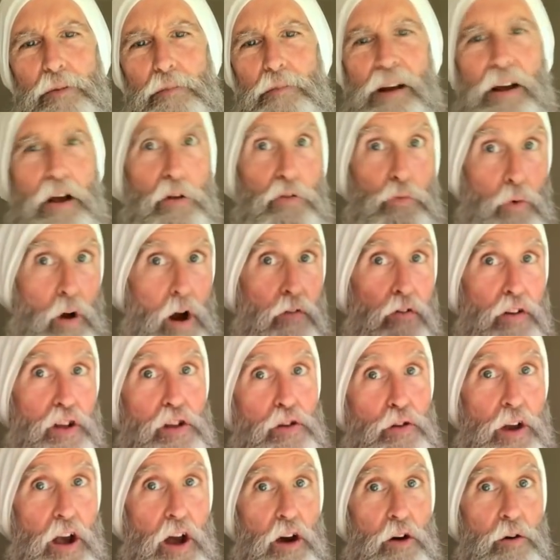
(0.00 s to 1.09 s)
because wherever
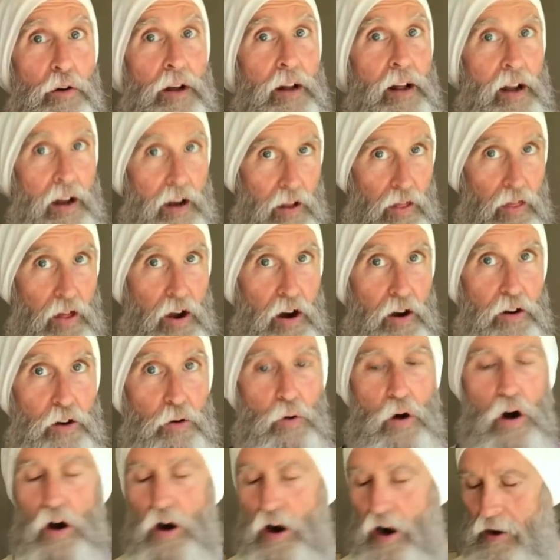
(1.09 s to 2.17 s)
you go, there
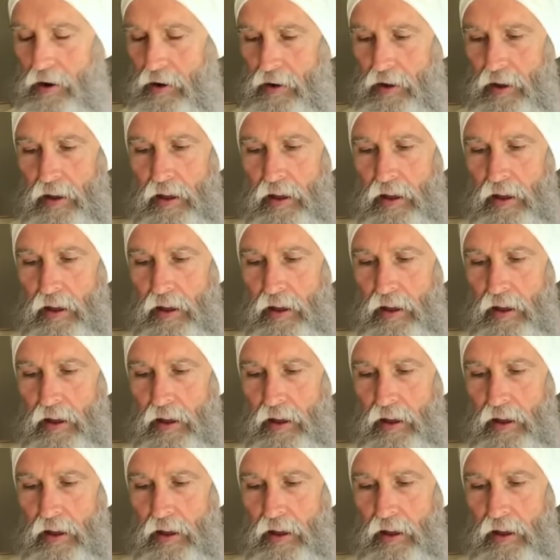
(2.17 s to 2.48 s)
you are.